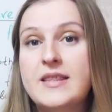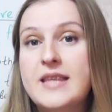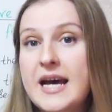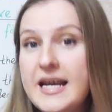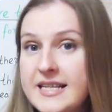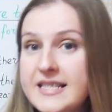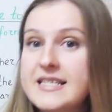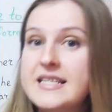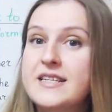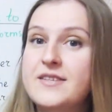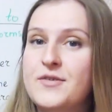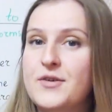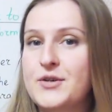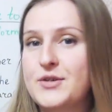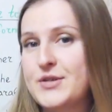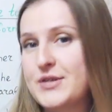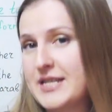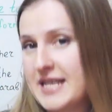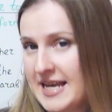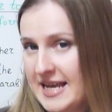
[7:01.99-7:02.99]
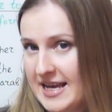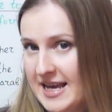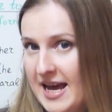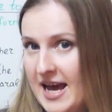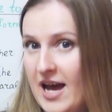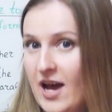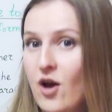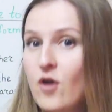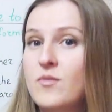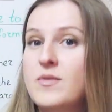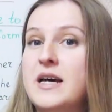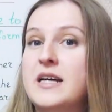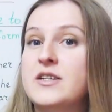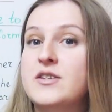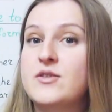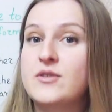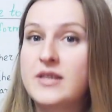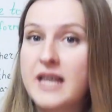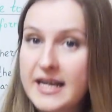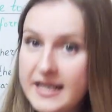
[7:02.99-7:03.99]
that's it for today. I hope
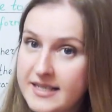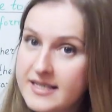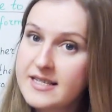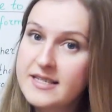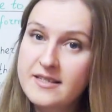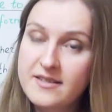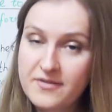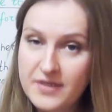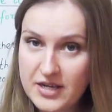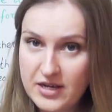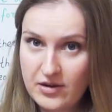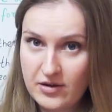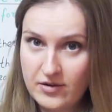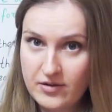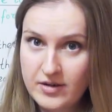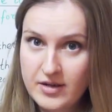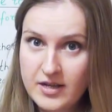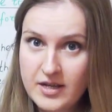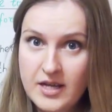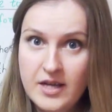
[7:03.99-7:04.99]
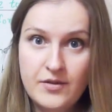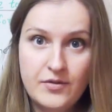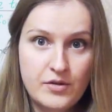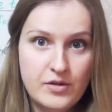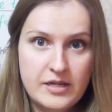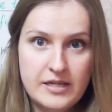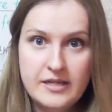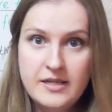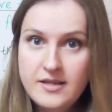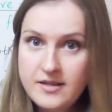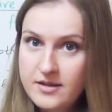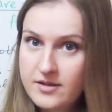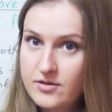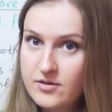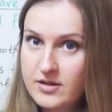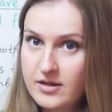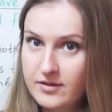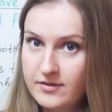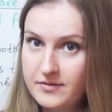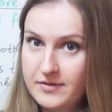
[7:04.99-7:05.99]
that you liked this video. If you did, do
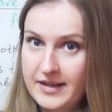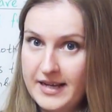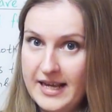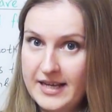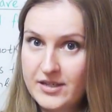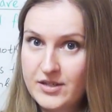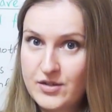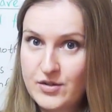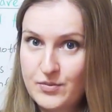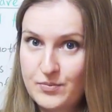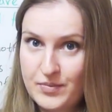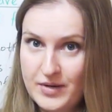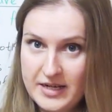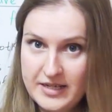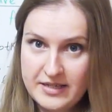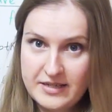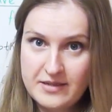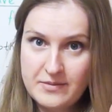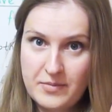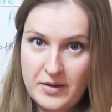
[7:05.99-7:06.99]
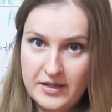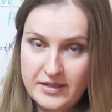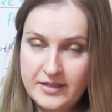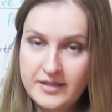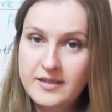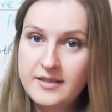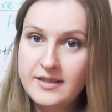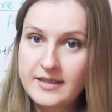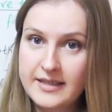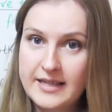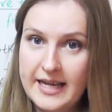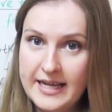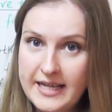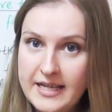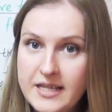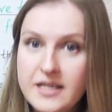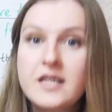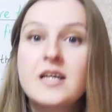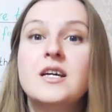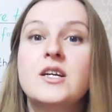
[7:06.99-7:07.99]
not forget to press the button,
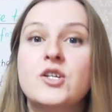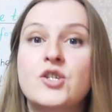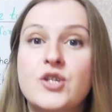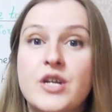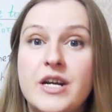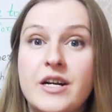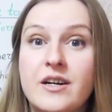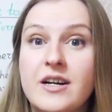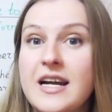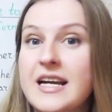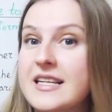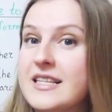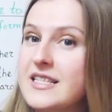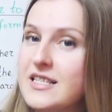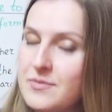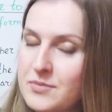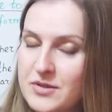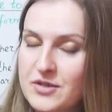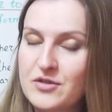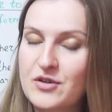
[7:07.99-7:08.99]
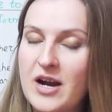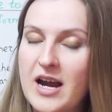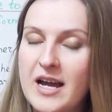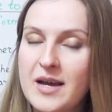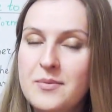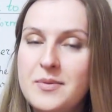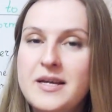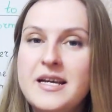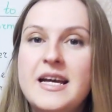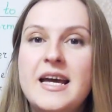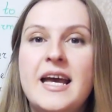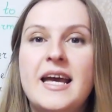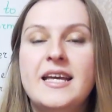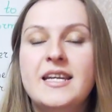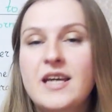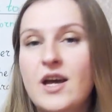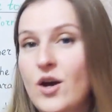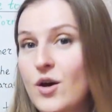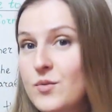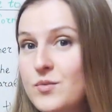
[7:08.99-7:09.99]
like, share, and subscribe.
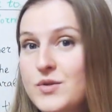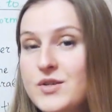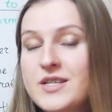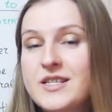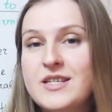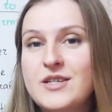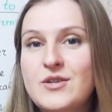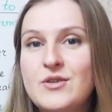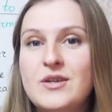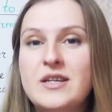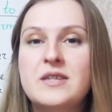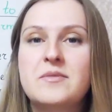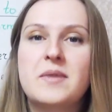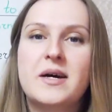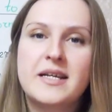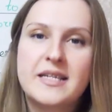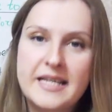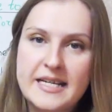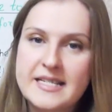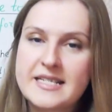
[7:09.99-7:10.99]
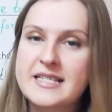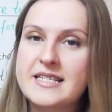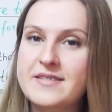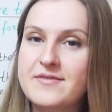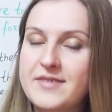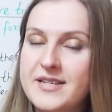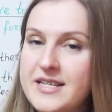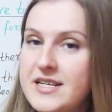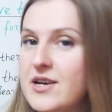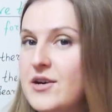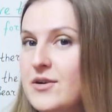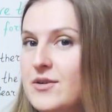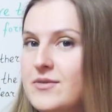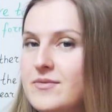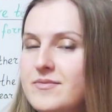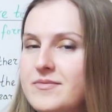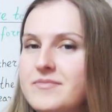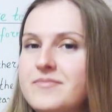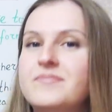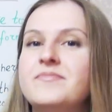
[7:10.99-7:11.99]
And I hope to see you in my next video.
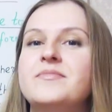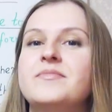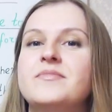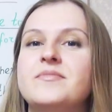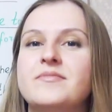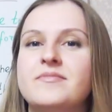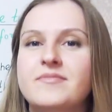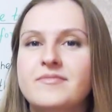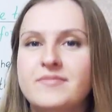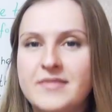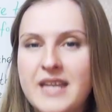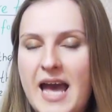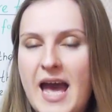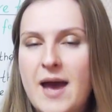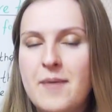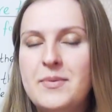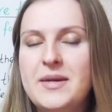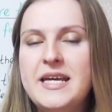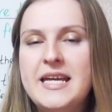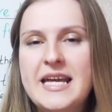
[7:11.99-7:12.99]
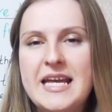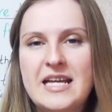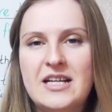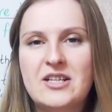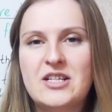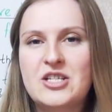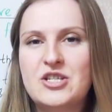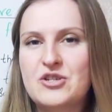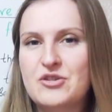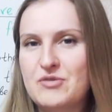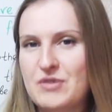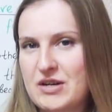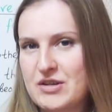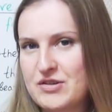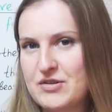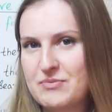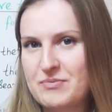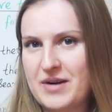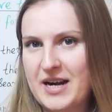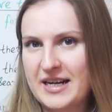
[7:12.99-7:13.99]
Happy English and
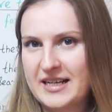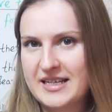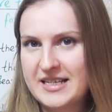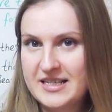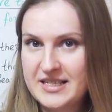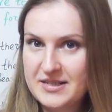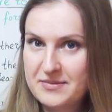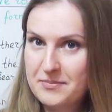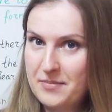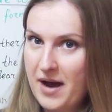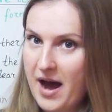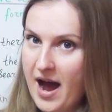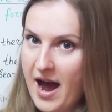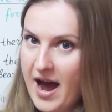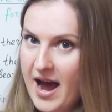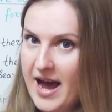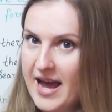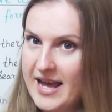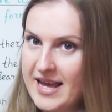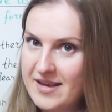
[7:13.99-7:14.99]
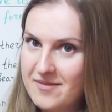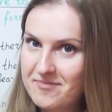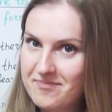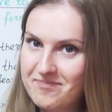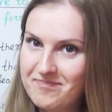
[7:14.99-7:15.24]
Russian practice. Bye.